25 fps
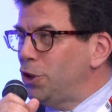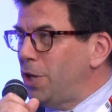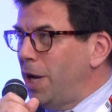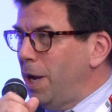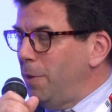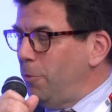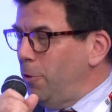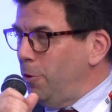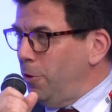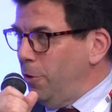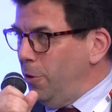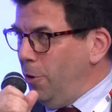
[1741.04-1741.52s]

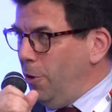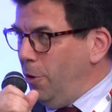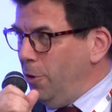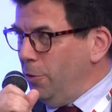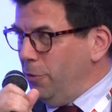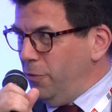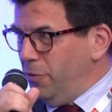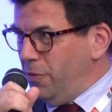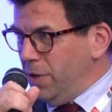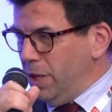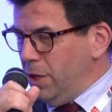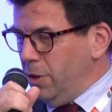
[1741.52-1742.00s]
time on, on
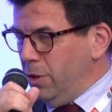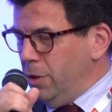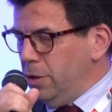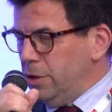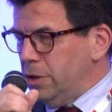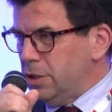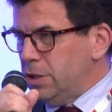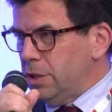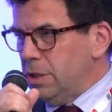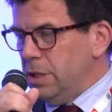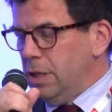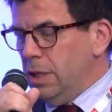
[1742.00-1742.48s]

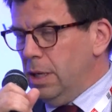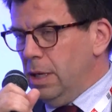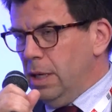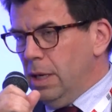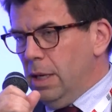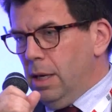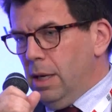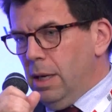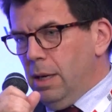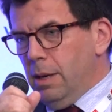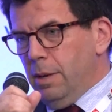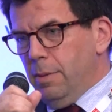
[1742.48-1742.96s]
figures,
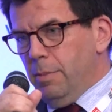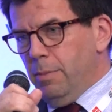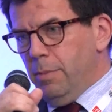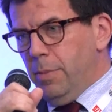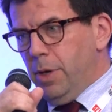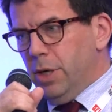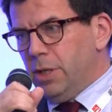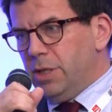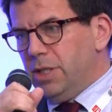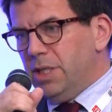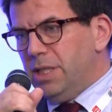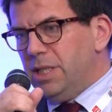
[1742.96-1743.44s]

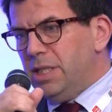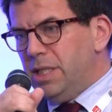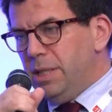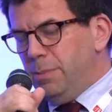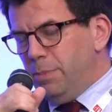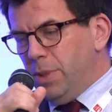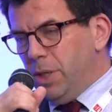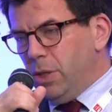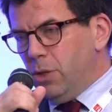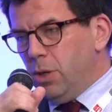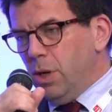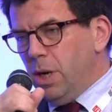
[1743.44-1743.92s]
but
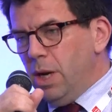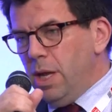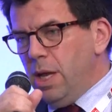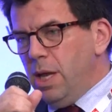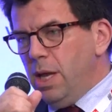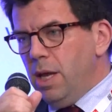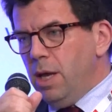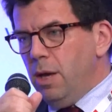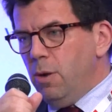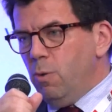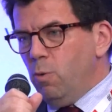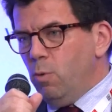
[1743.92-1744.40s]

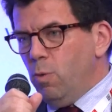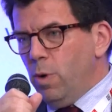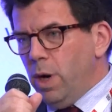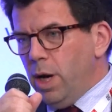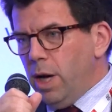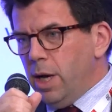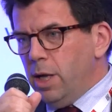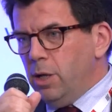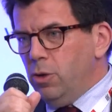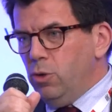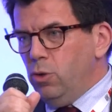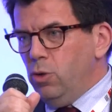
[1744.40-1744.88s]
typically
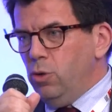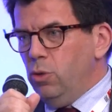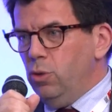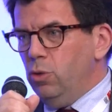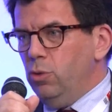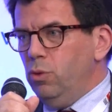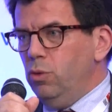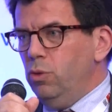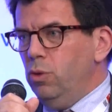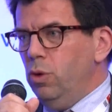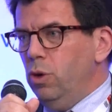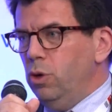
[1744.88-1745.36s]
when
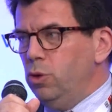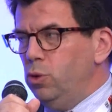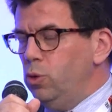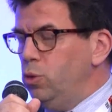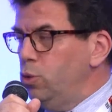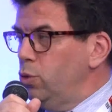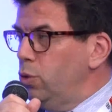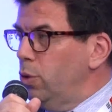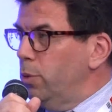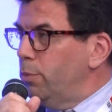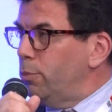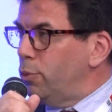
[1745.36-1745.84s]
you uh,
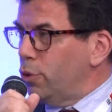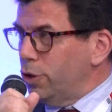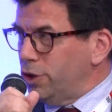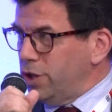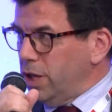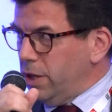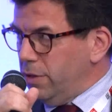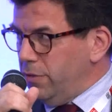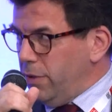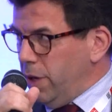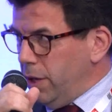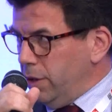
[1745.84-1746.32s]
do a
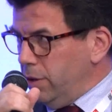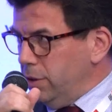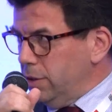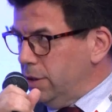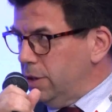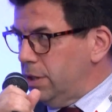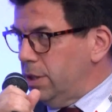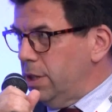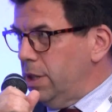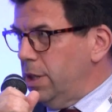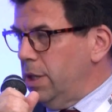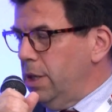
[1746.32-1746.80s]
project
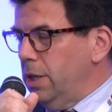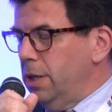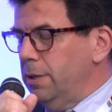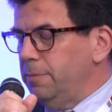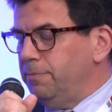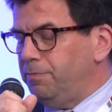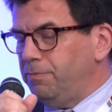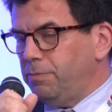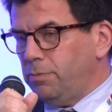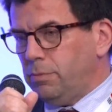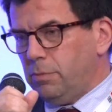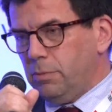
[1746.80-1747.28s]
financing,
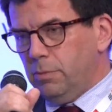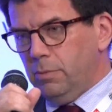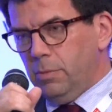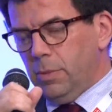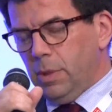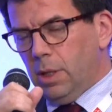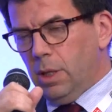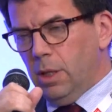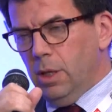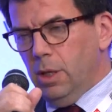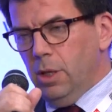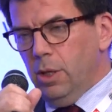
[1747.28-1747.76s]

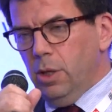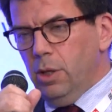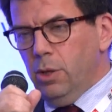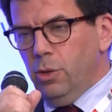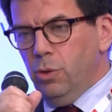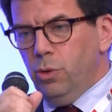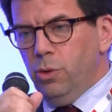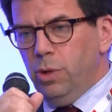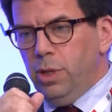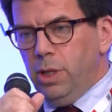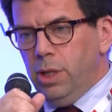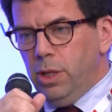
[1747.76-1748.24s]

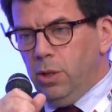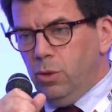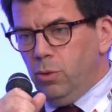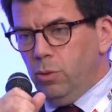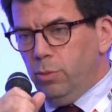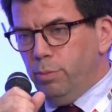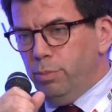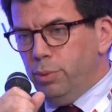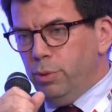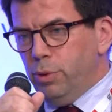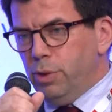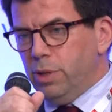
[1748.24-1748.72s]
you need to
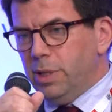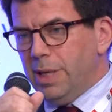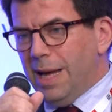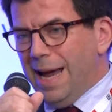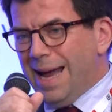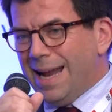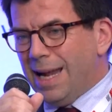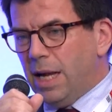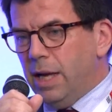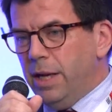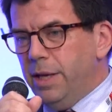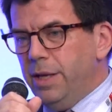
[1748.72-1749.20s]
put
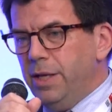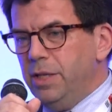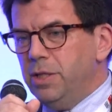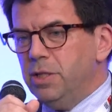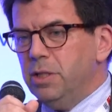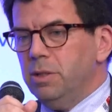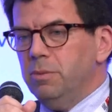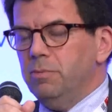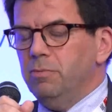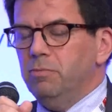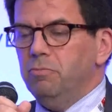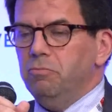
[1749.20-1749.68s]
at
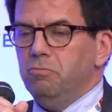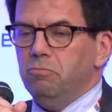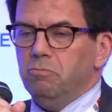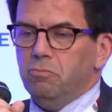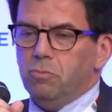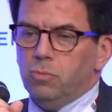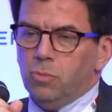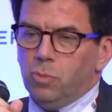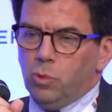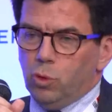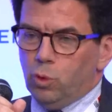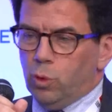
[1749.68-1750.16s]
least
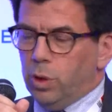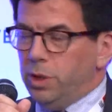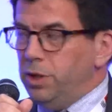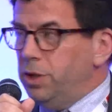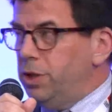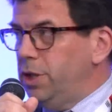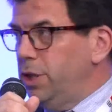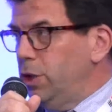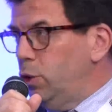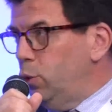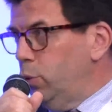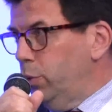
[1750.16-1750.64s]

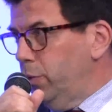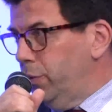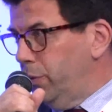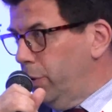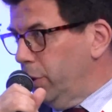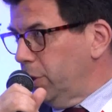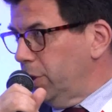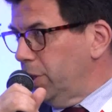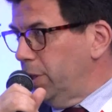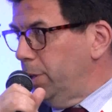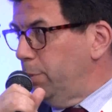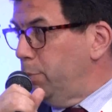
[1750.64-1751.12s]
20 to
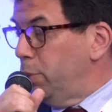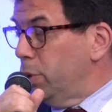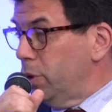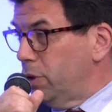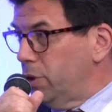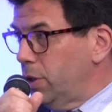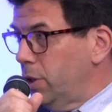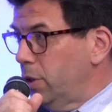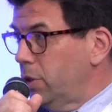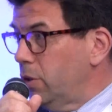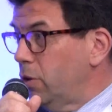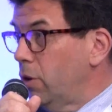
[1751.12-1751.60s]

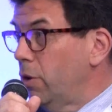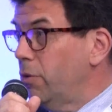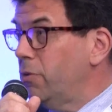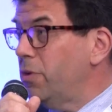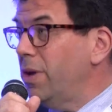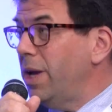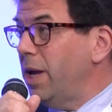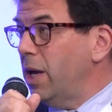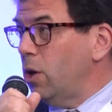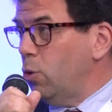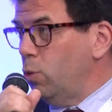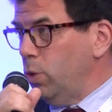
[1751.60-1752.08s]
30% of
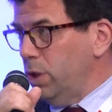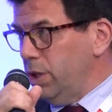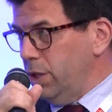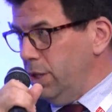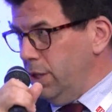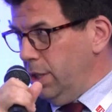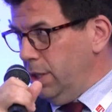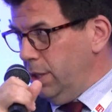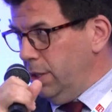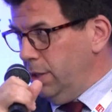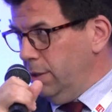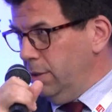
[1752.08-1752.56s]

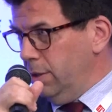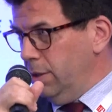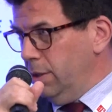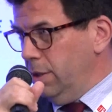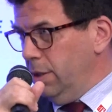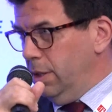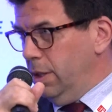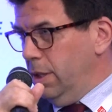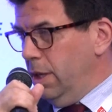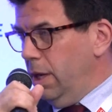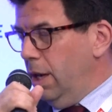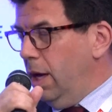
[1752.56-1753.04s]
equity,
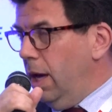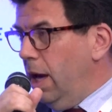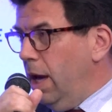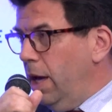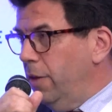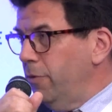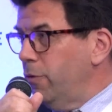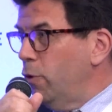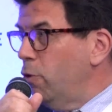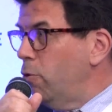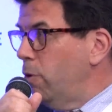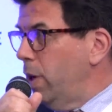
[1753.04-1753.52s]

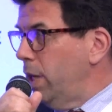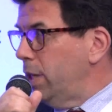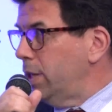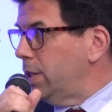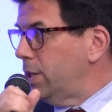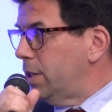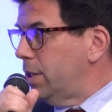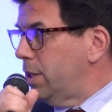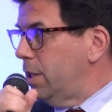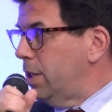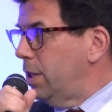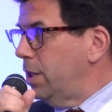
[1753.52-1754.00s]
and the
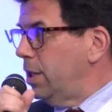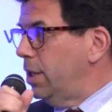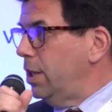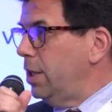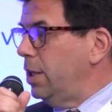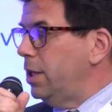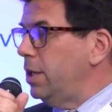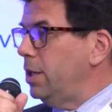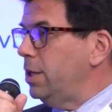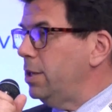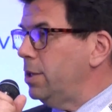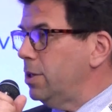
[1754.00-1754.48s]
rest
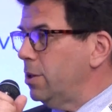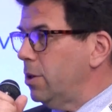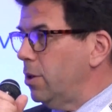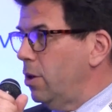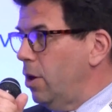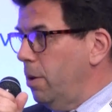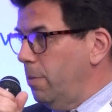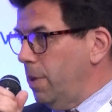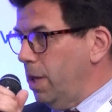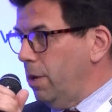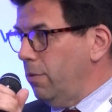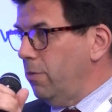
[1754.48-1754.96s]
is
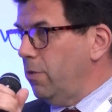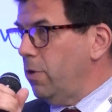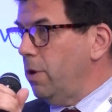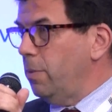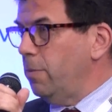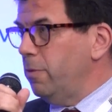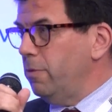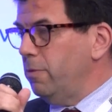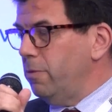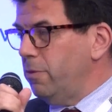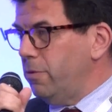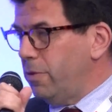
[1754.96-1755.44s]
coming
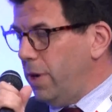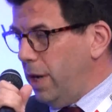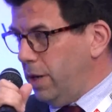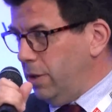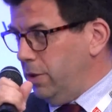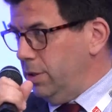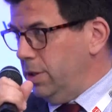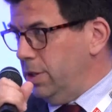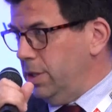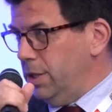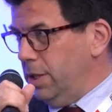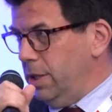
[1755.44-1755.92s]
from
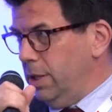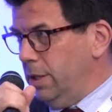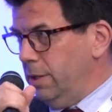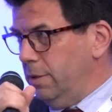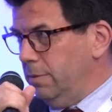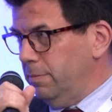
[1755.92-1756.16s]
financing.